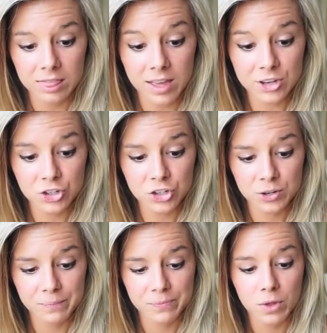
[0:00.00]
Lunch,
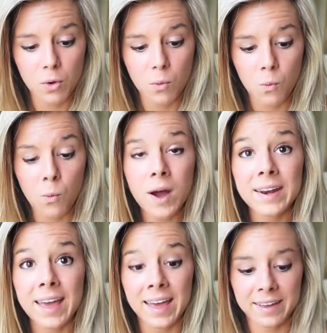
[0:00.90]

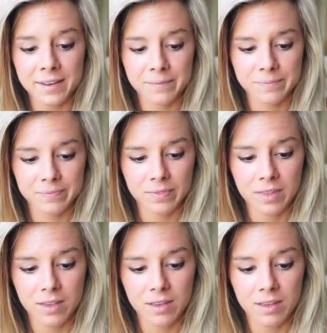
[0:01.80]
one egg,
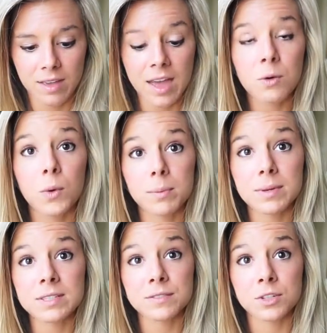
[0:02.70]
and one
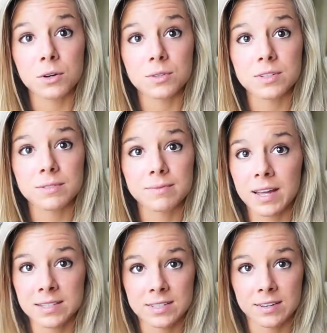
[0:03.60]
piece of toast.
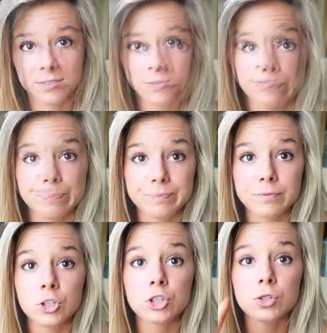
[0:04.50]
That's it. No.
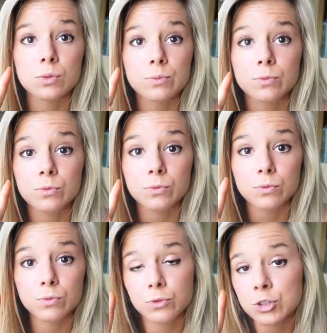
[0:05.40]
Just,
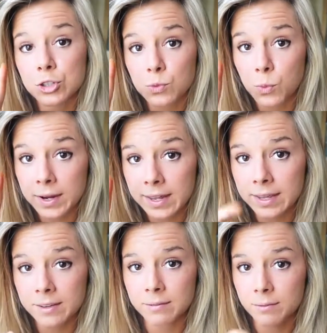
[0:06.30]
just one
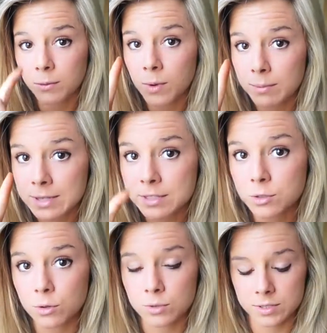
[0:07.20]
egg, one piece
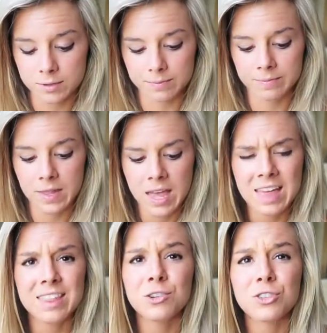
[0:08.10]
of toast.
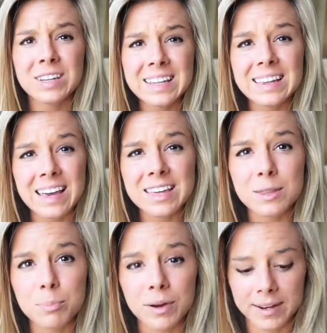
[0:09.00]
They're really
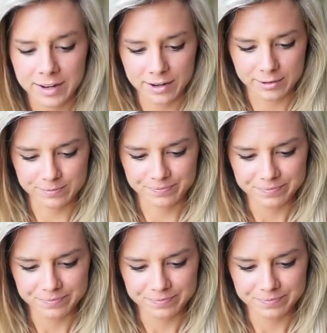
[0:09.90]
liking the bread here.